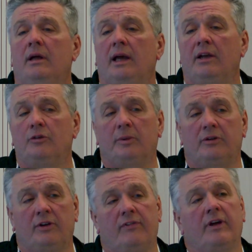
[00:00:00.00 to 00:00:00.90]
a
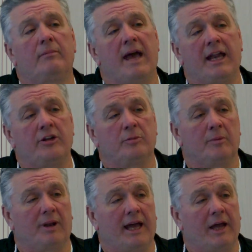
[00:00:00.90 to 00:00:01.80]
specific
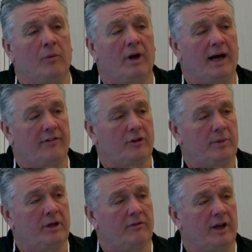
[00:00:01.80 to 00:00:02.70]
management plan will have to
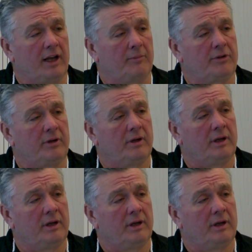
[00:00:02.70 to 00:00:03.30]
be developed